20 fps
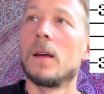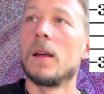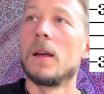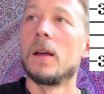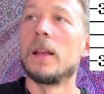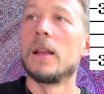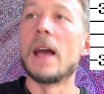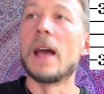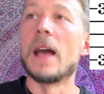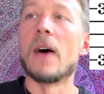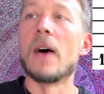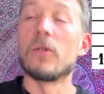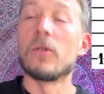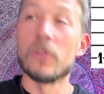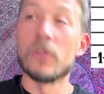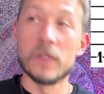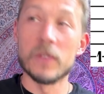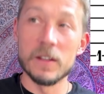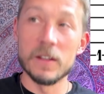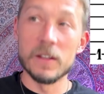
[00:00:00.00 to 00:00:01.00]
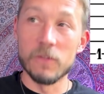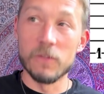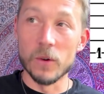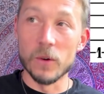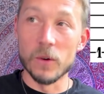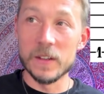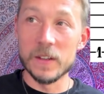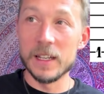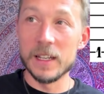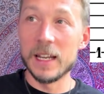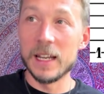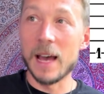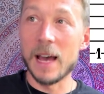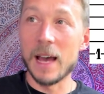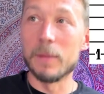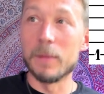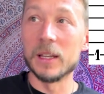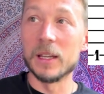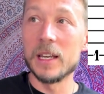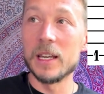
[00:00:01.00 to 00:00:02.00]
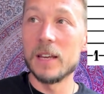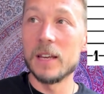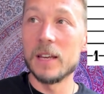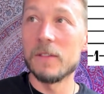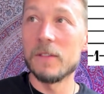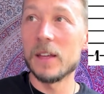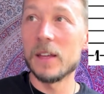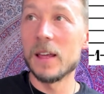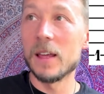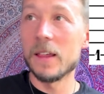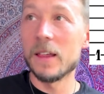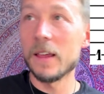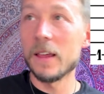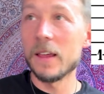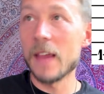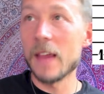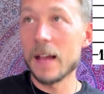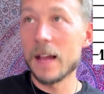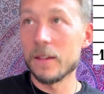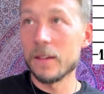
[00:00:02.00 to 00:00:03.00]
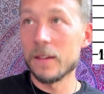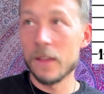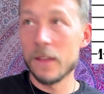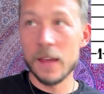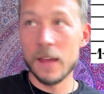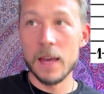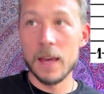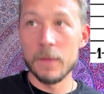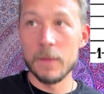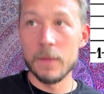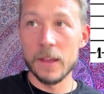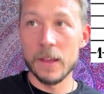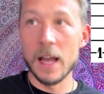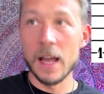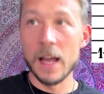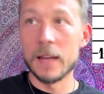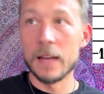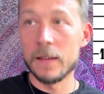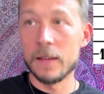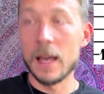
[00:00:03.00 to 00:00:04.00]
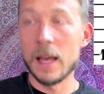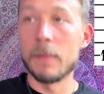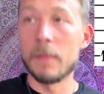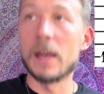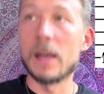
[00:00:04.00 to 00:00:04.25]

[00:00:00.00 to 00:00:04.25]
Now 13, 14, I believe, is exactly the same as 9 and 10.